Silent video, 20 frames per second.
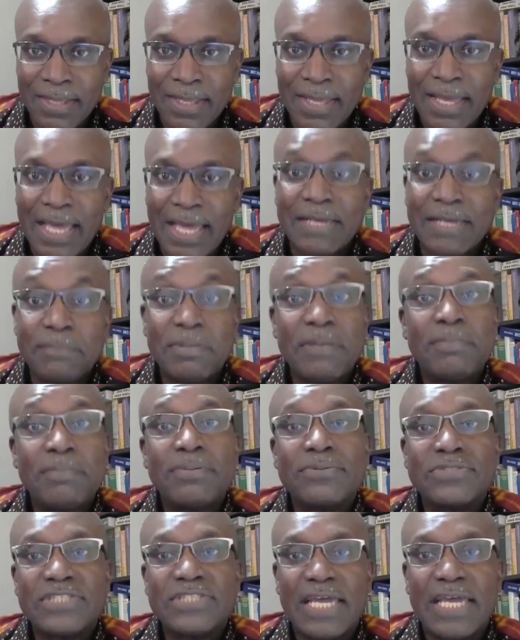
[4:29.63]
And the people
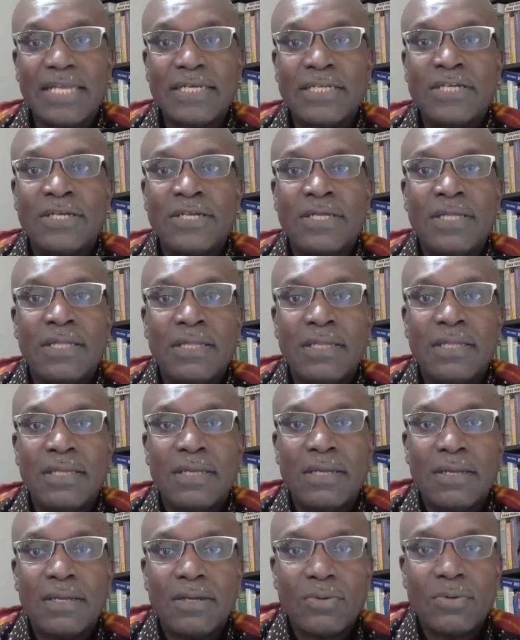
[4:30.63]
said,
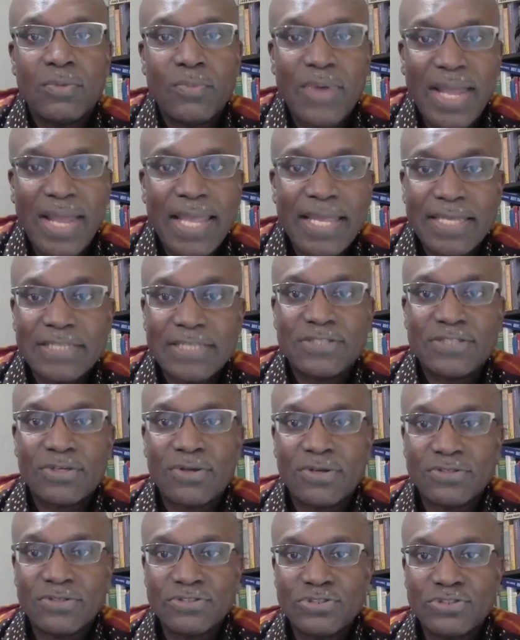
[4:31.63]
where is the
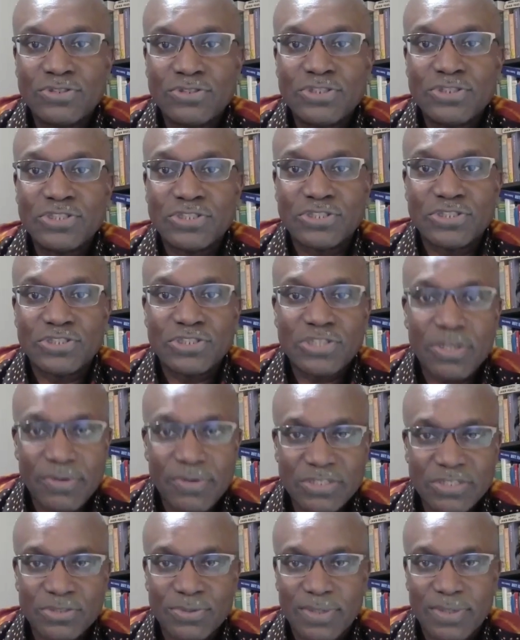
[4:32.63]
constitution? Show
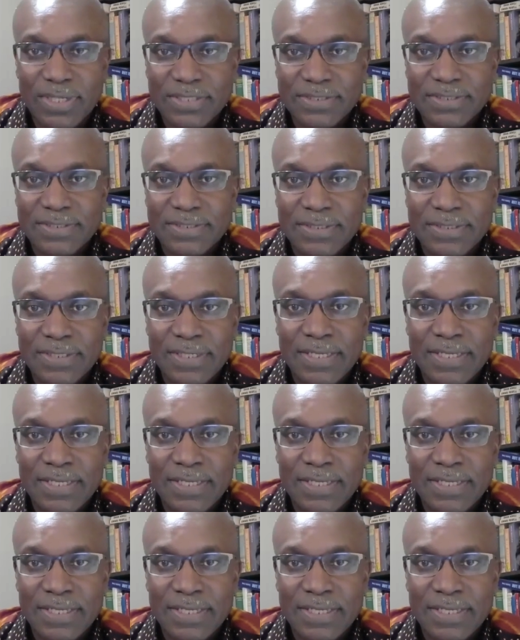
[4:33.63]
it to us.